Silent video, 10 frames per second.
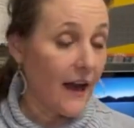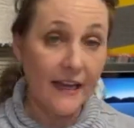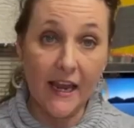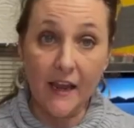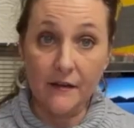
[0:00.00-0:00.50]

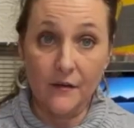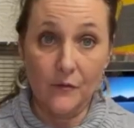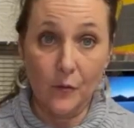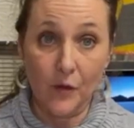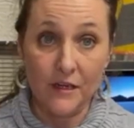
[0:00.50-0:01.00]
Again,
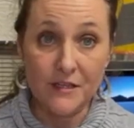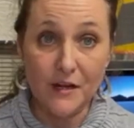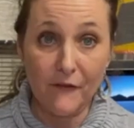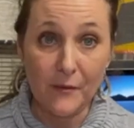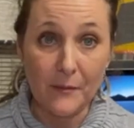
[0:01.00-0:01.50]
we're going to
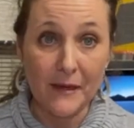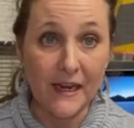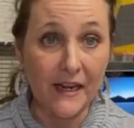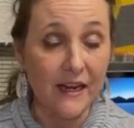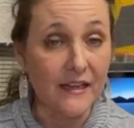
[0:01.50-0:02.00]
start from the
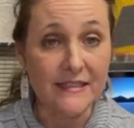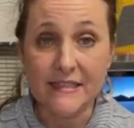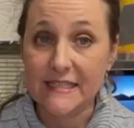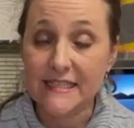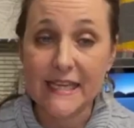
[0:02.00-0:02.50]
beginning.
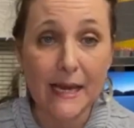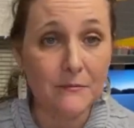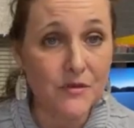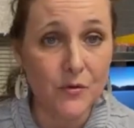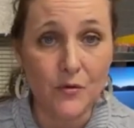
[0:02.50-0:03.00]
It's the
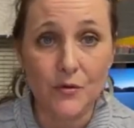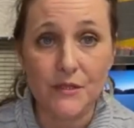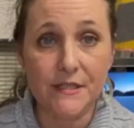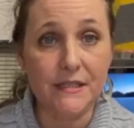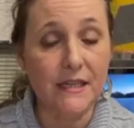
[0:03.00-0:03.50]
same
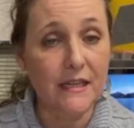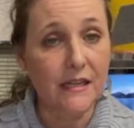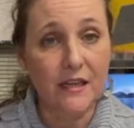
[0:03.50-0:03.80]
tools.